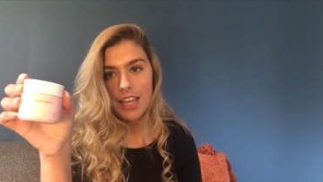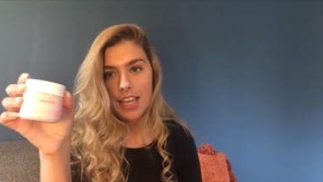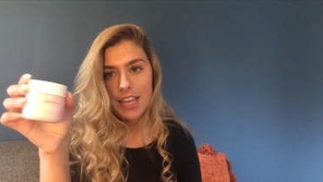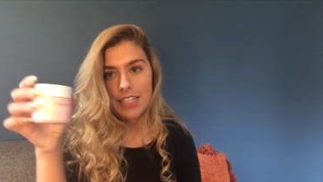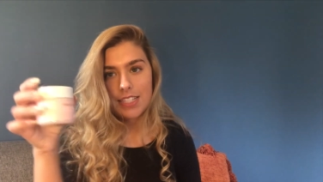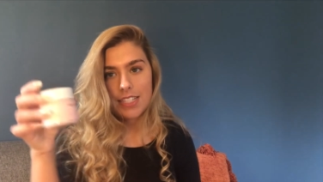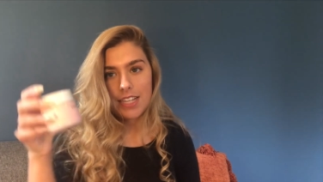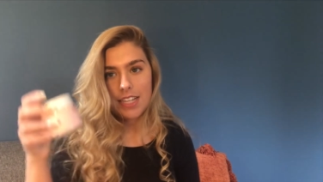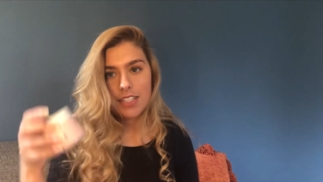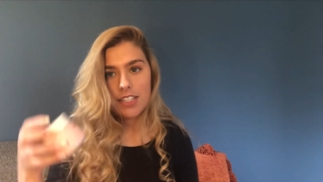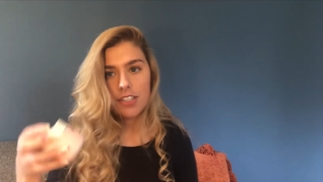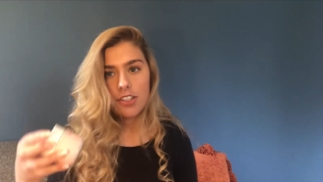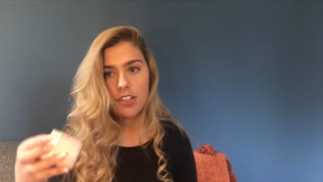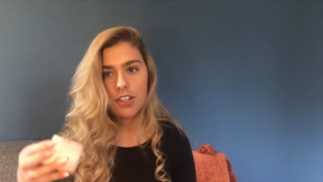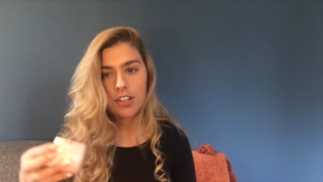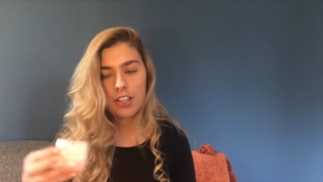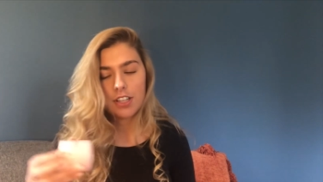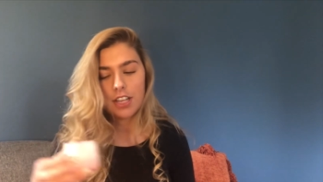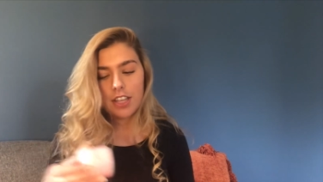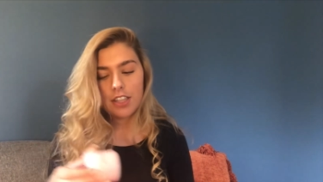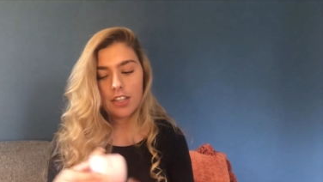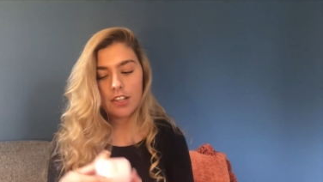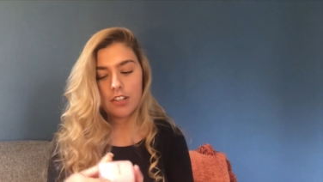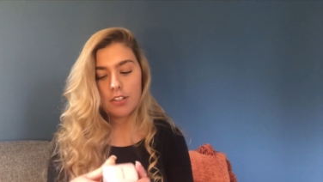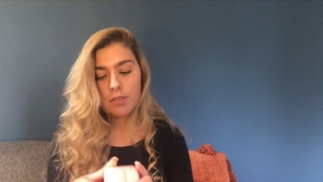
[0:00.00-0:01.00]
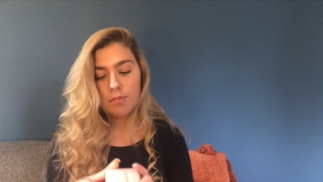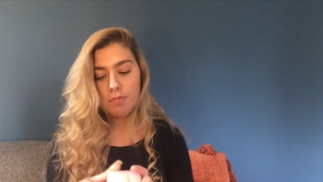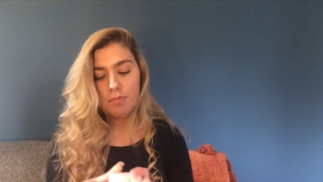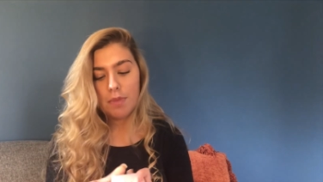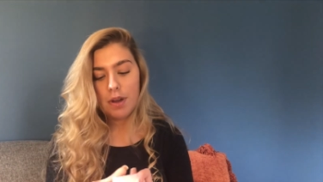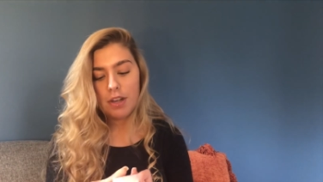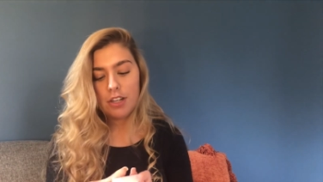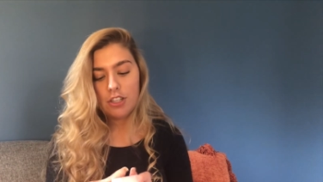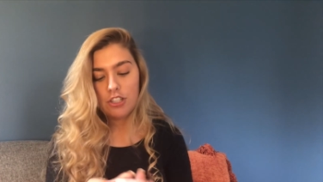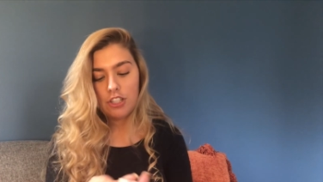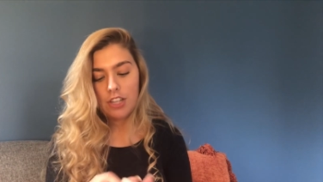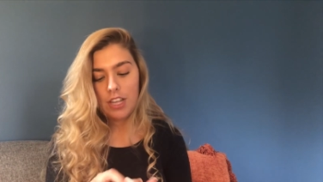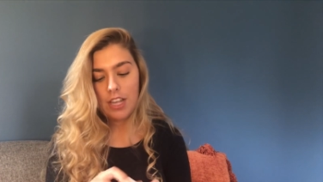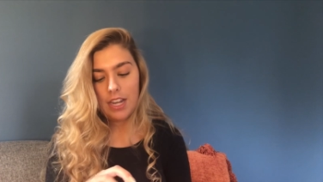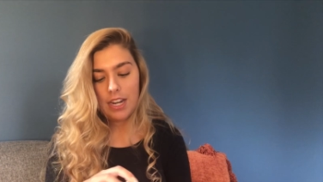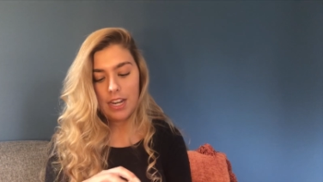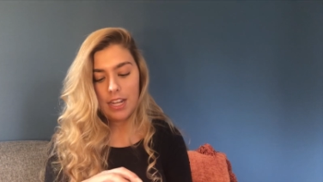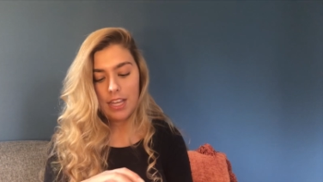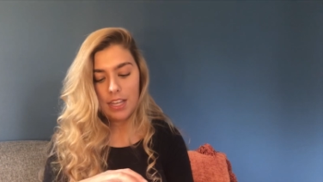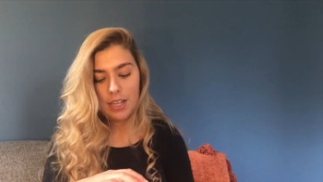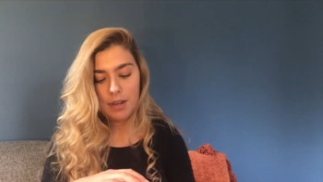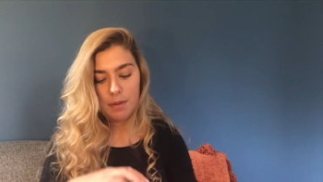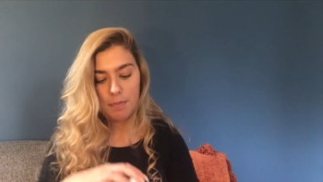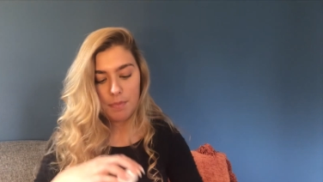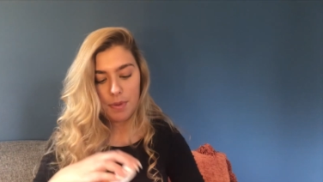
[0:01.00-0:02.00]
It doesn't look like there's much in
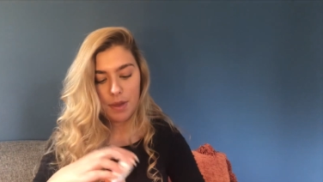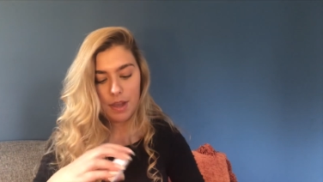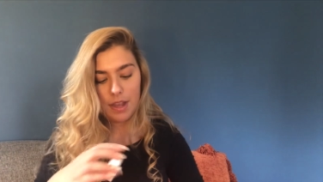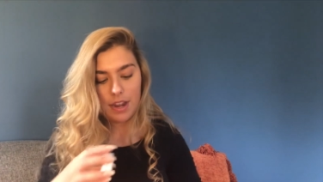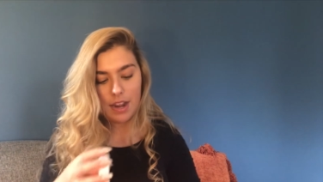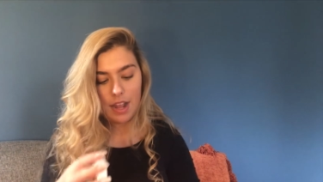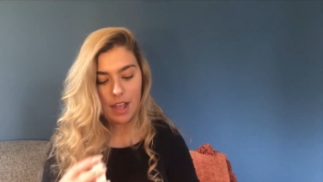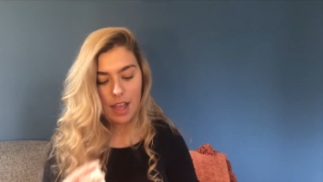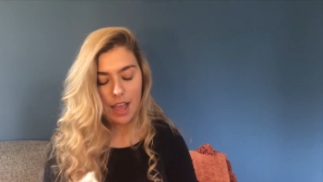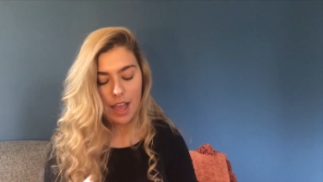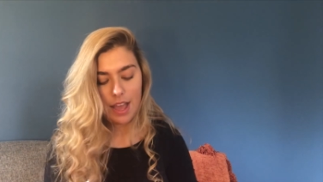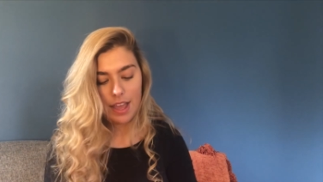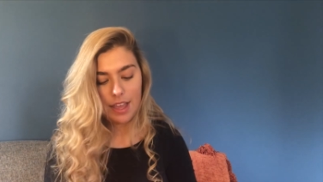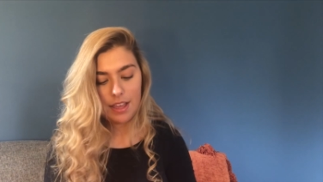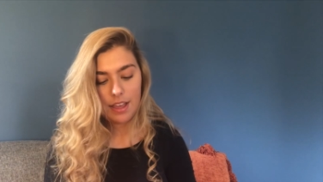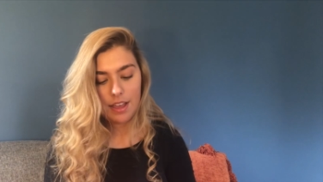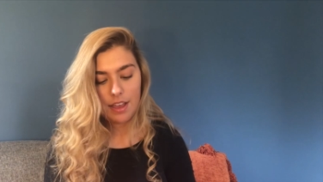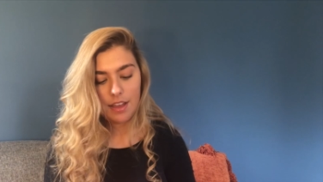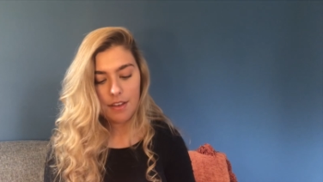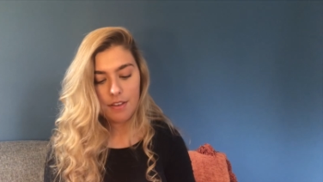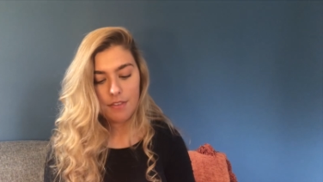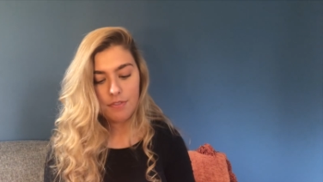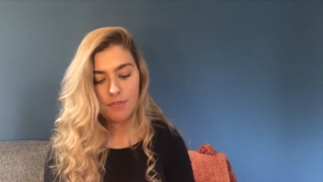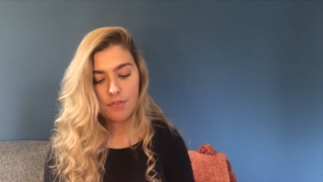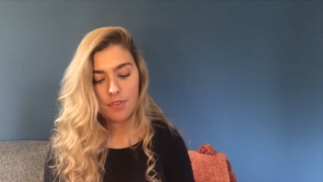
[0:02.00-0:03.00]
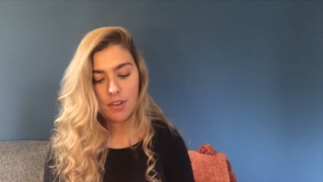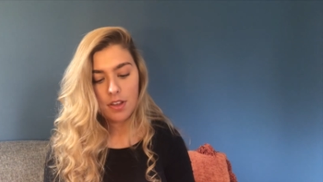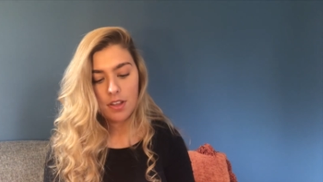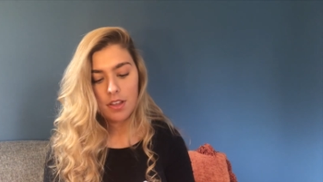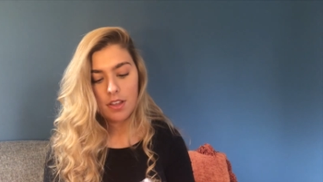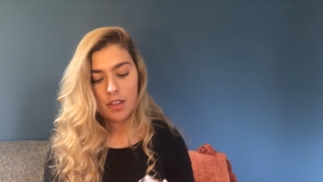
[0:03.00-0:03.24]
it, but I have